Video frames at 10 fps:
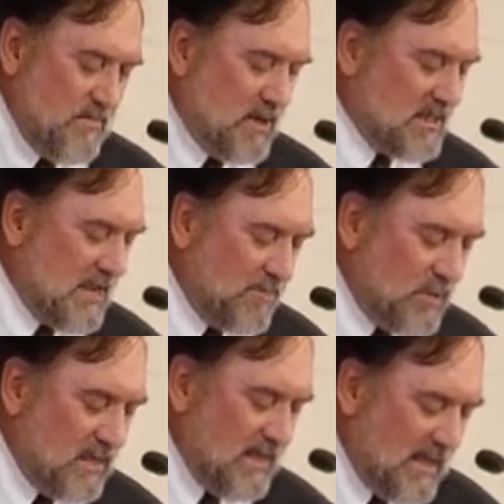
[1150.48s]
But they
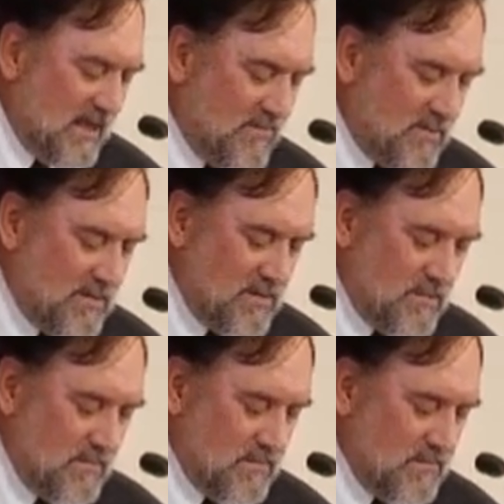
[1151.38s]
believed
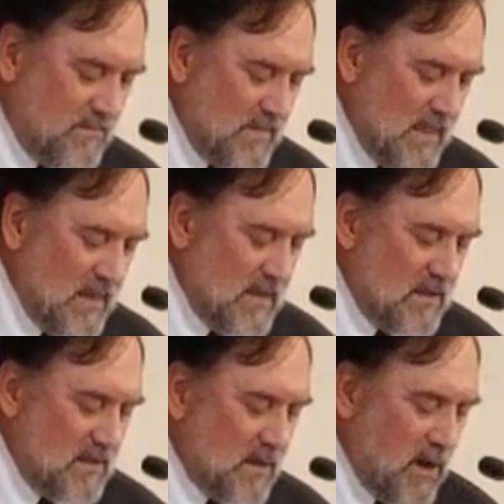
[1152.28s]

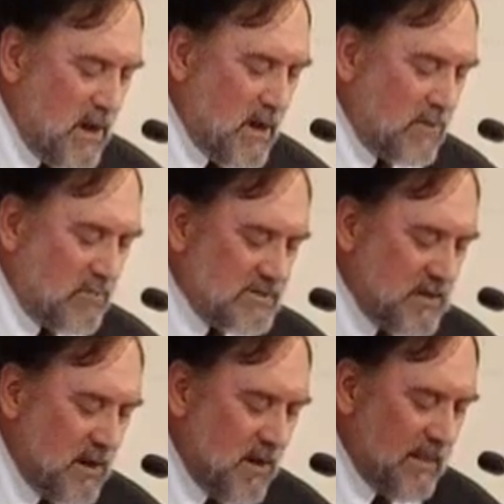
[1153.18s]
that God was
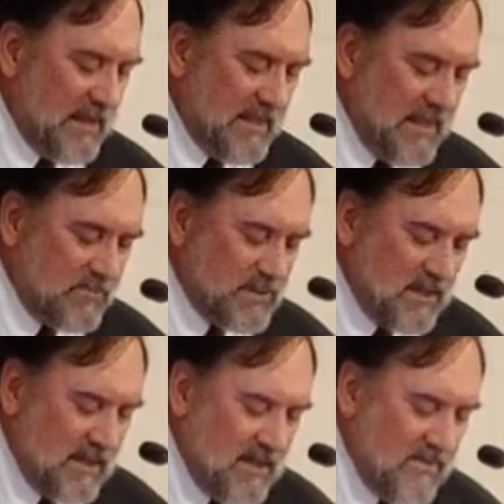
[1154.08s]
calling them to
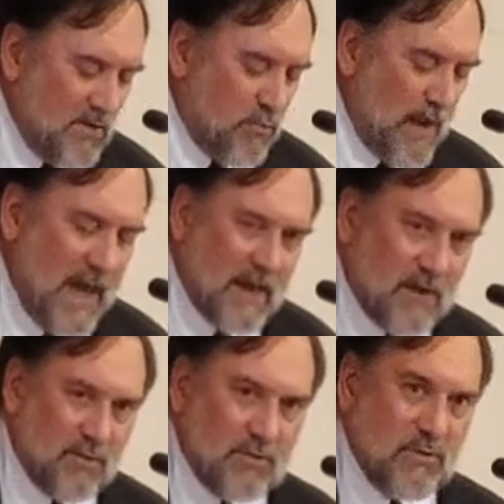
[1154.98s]
live a
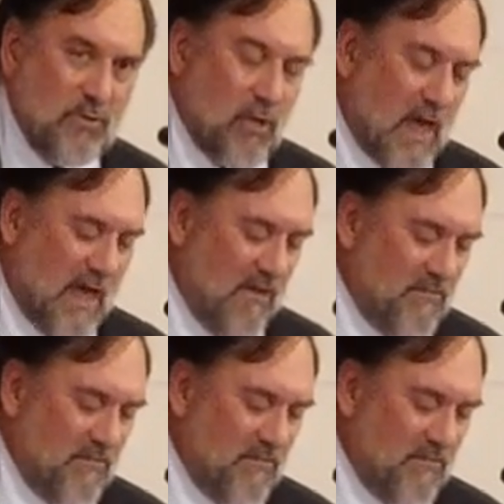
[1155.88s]
radical new life.